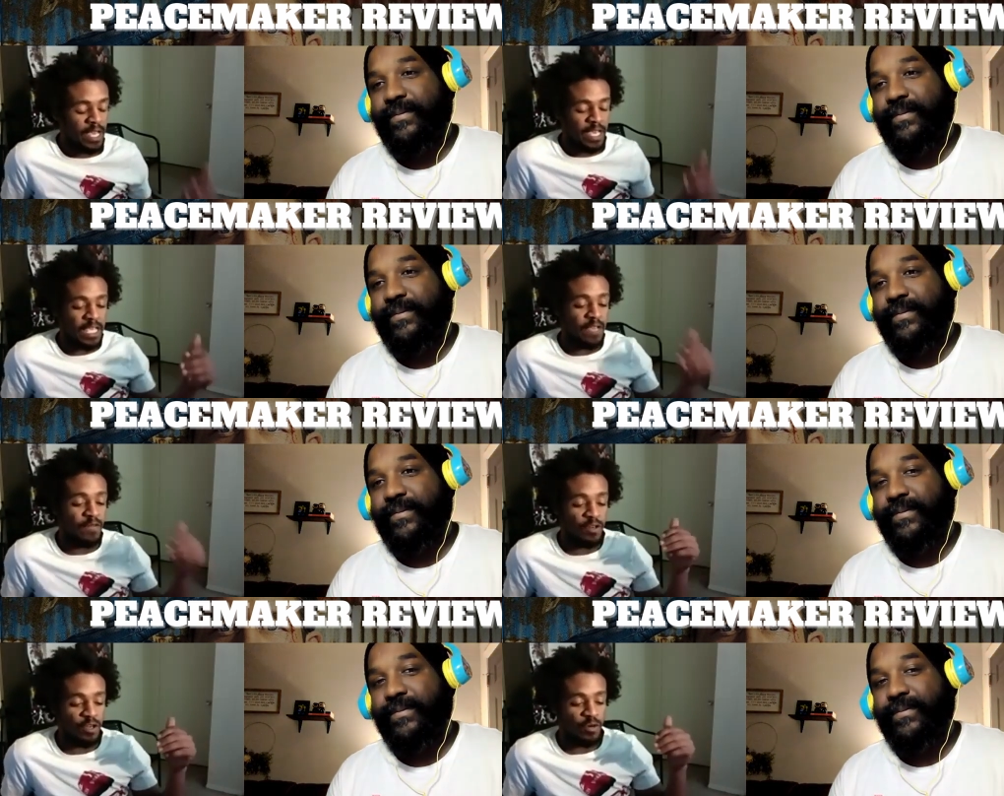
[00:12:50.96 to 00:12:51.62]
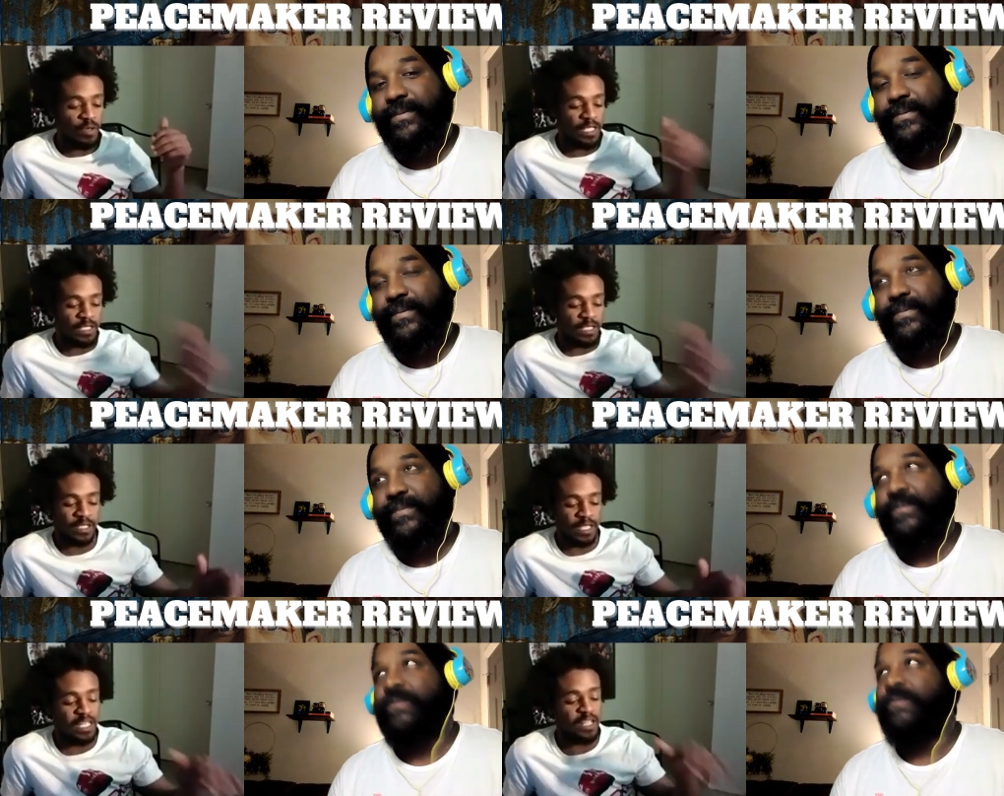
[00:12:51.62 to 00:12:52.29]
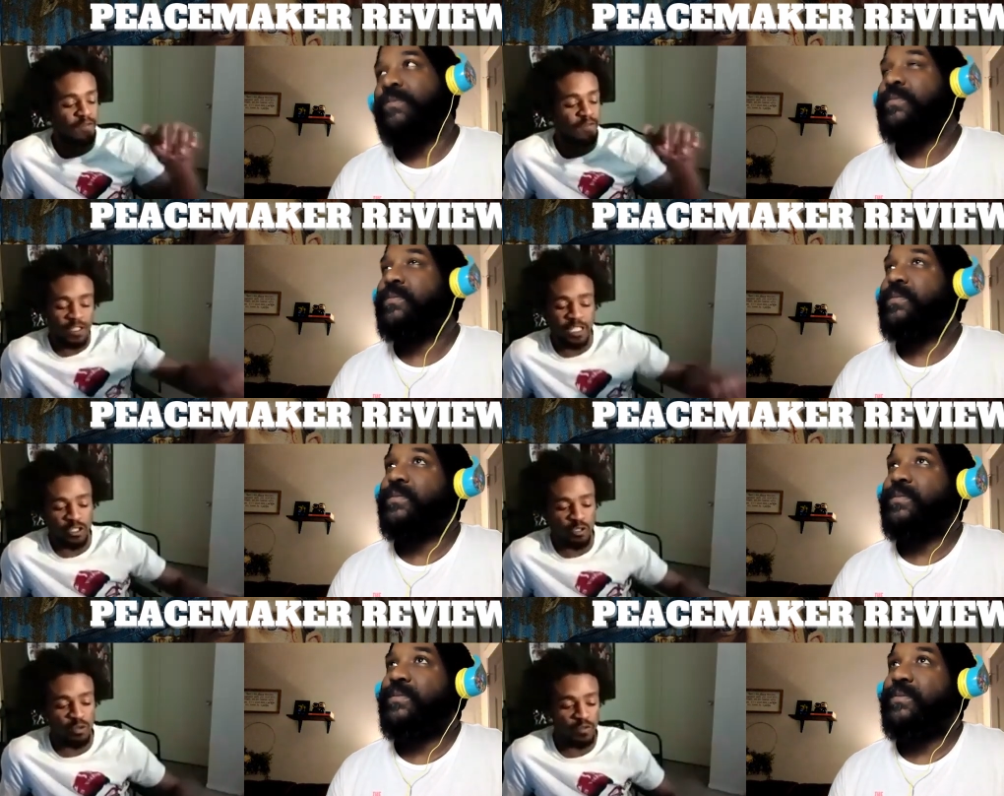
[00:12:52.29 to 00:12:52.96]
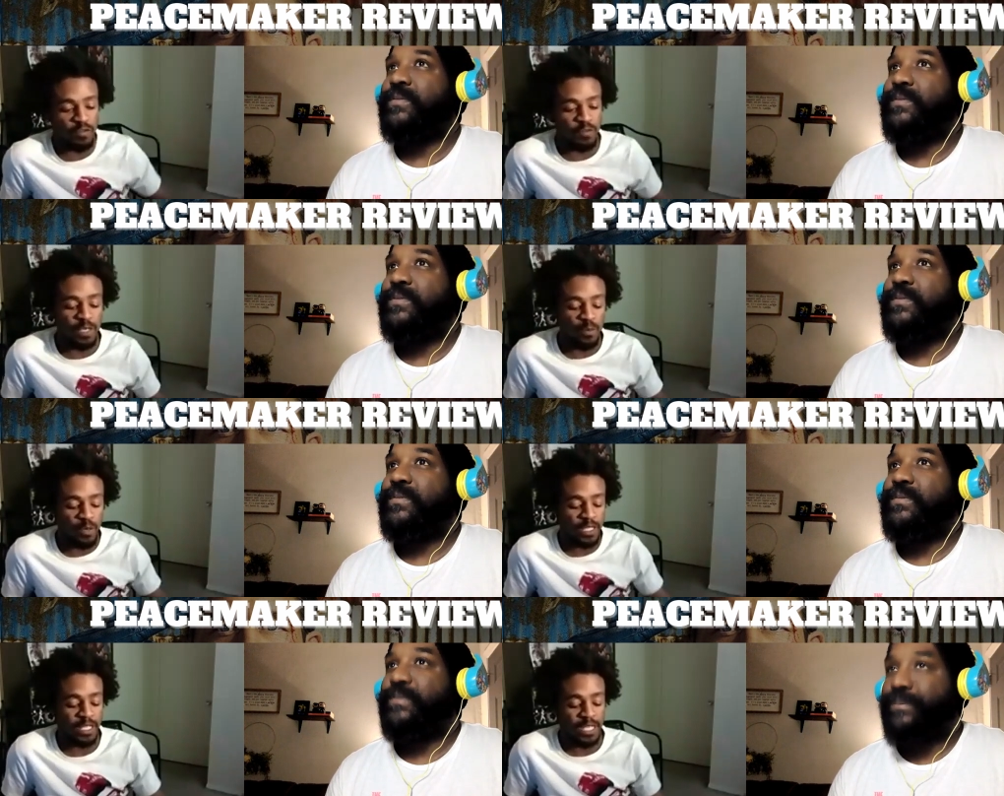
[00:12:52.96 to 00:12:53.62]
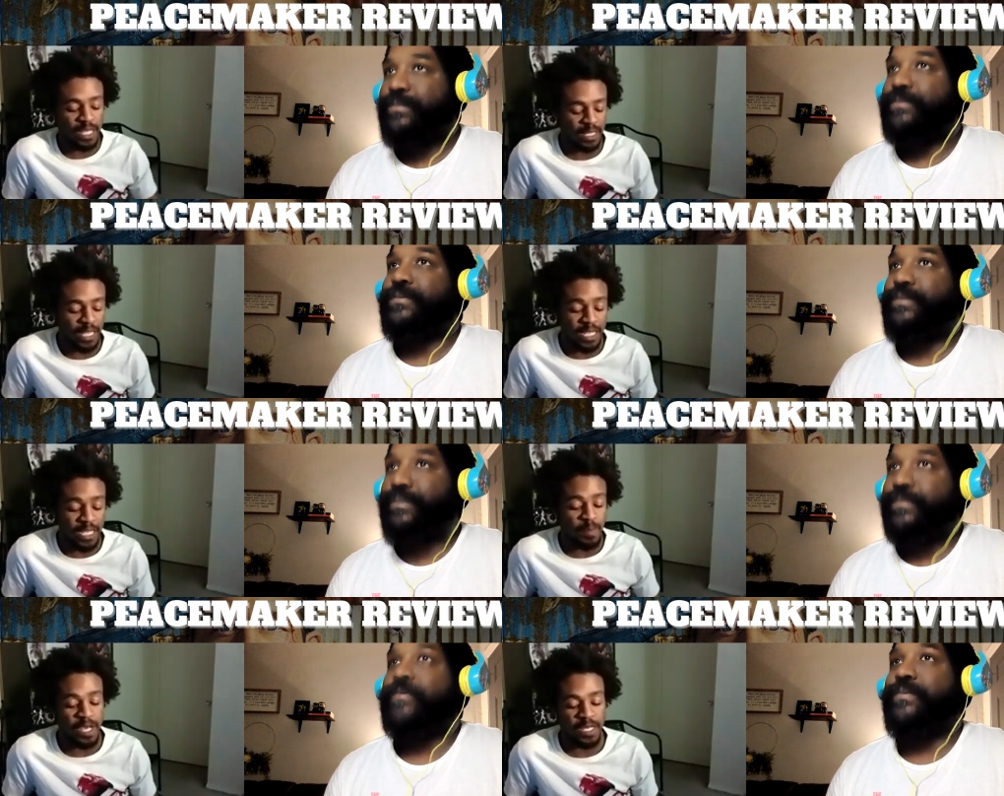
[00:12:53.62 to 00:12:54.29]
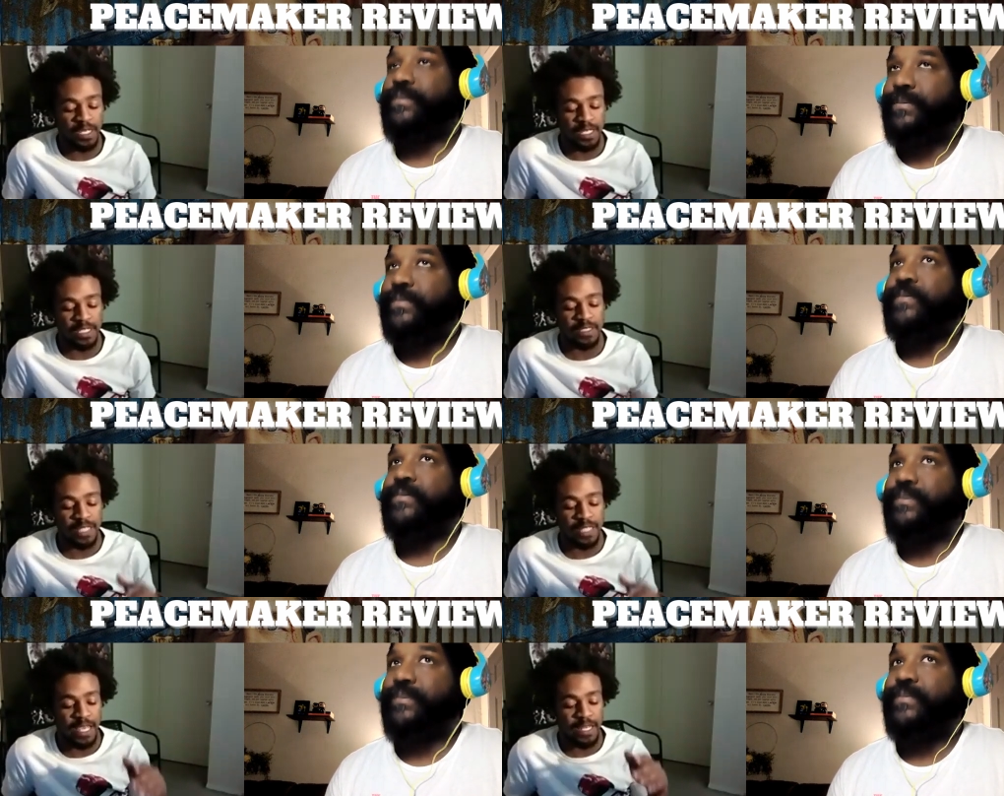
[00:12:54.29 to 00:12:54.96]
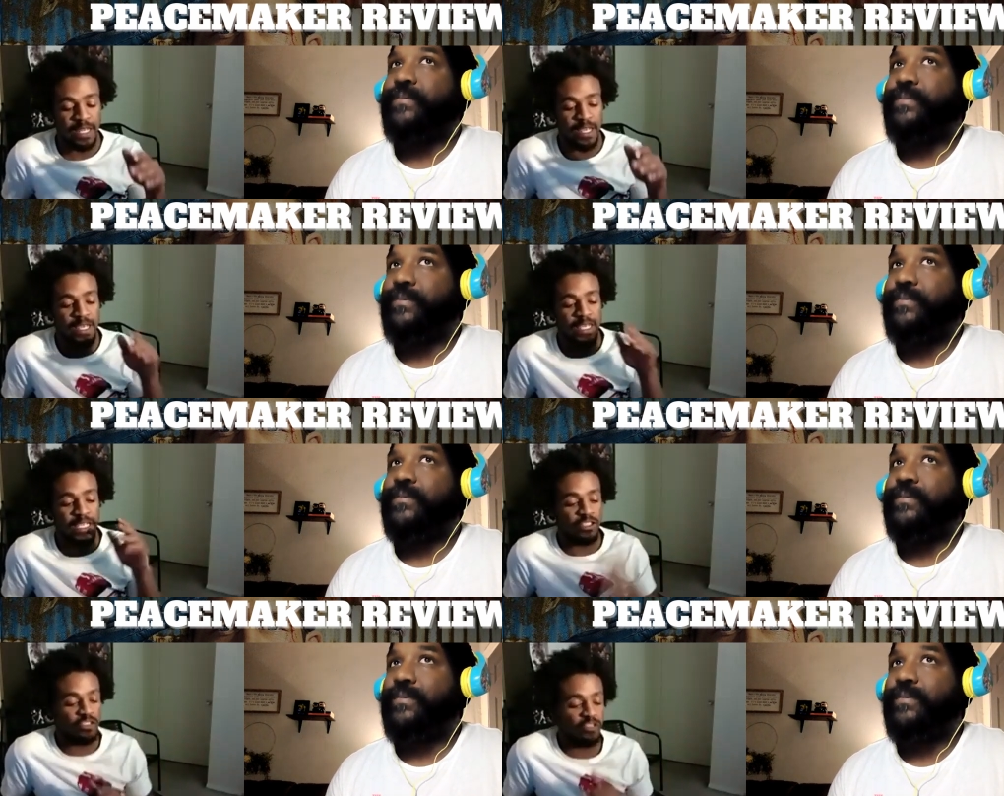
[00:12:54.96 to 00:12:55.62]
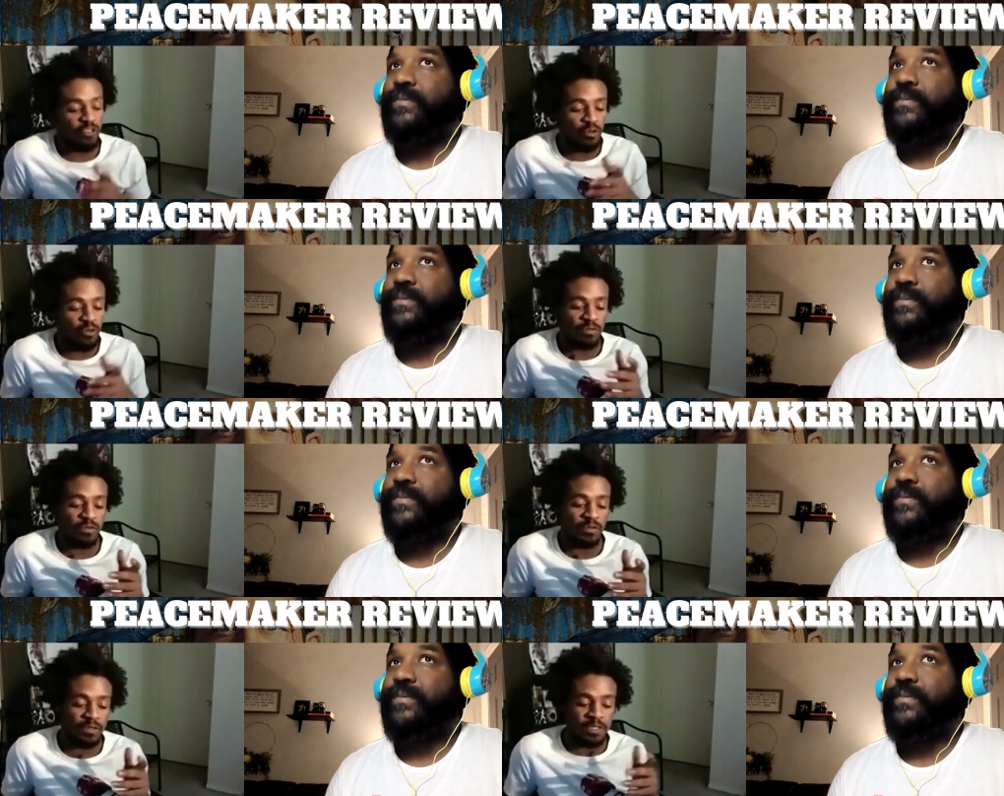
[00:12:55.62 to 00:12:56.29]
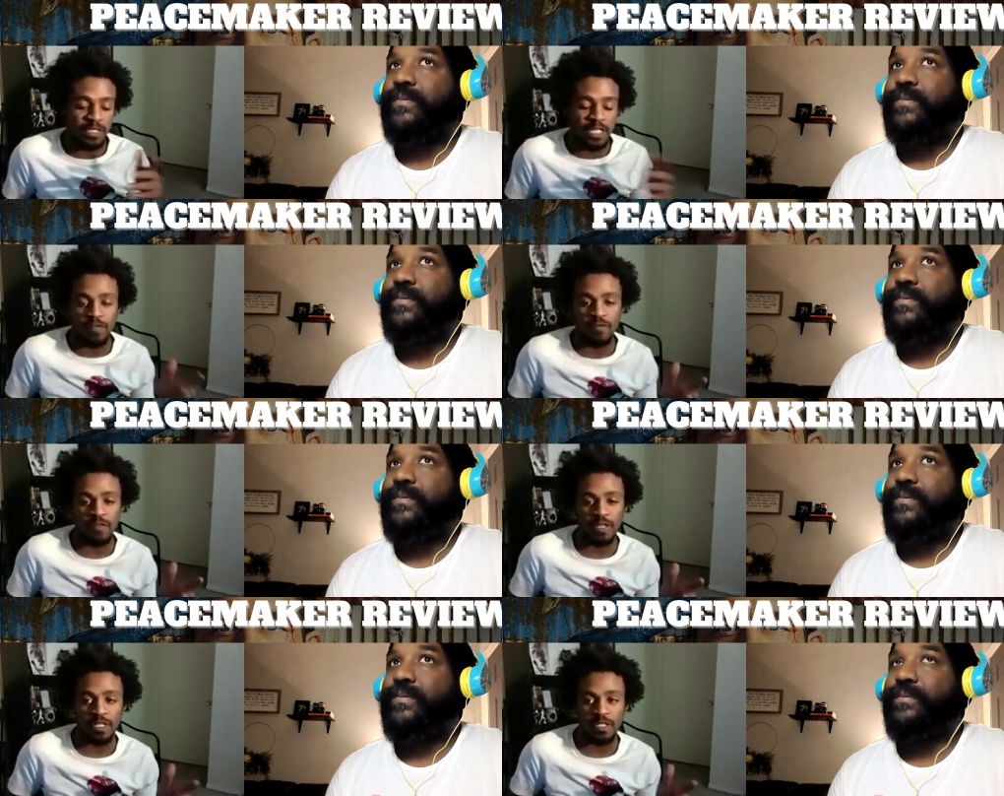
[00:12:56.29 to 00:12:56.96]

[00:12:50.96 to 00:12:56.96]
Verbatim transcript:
Speaker 1: even though it's it didn't fully do it for me, one thing I like about it is that it's so different.